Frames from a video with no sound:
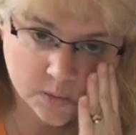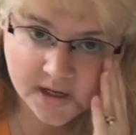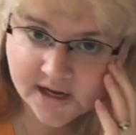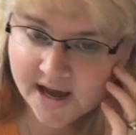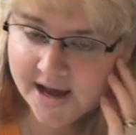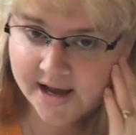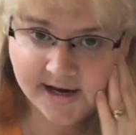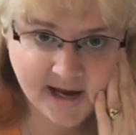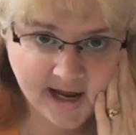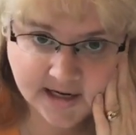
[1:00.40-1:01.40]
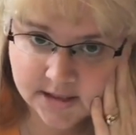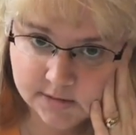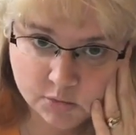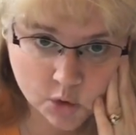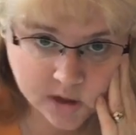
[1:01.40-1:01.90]
a week, and 8 is
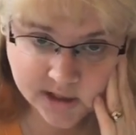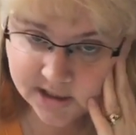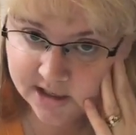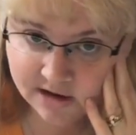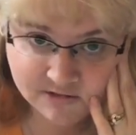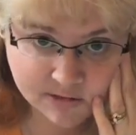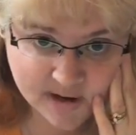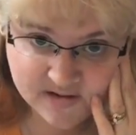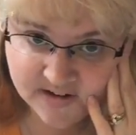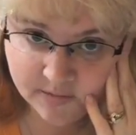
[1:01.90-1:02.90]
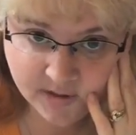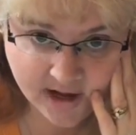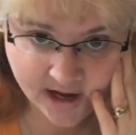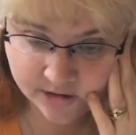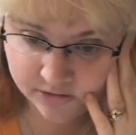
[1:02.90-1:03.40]
more than enough for my
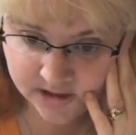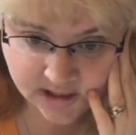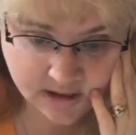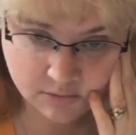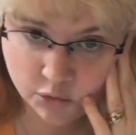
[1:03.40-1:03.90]
family. I don't need any